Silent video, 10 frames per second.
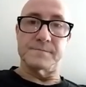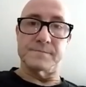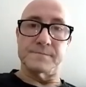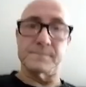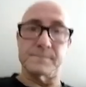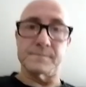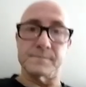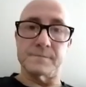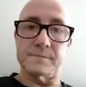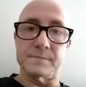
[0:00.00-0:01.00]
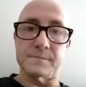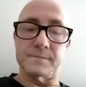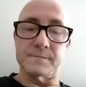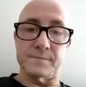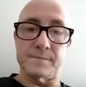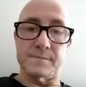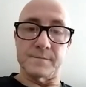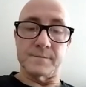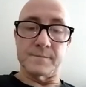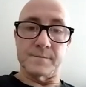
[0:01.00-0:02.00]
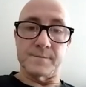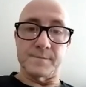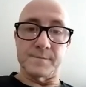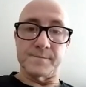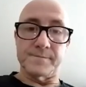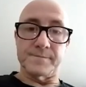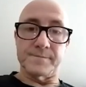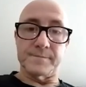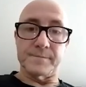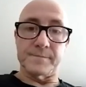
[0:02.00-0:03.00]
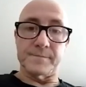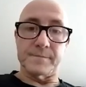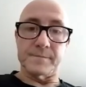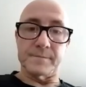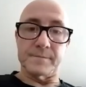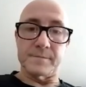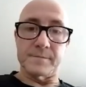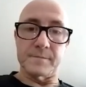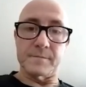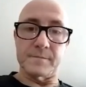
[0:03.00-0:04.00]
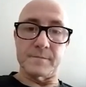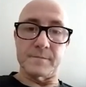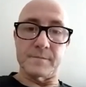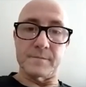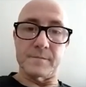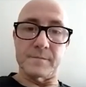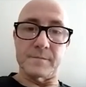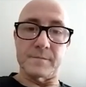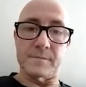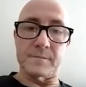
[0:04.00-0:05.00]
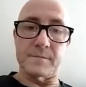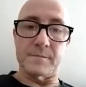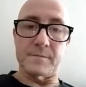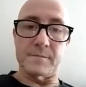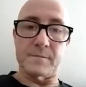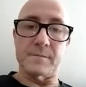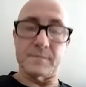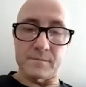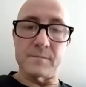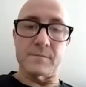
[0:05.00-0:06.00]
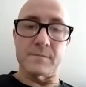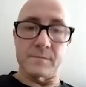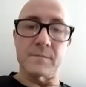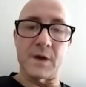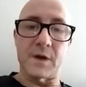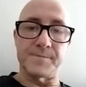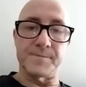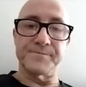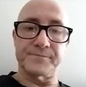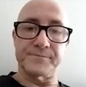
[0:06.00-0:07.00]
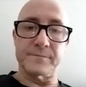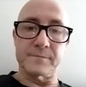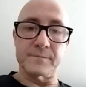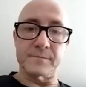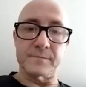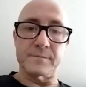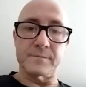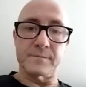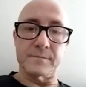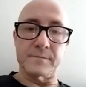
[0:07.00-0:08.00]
No words are spoken by the person on screen.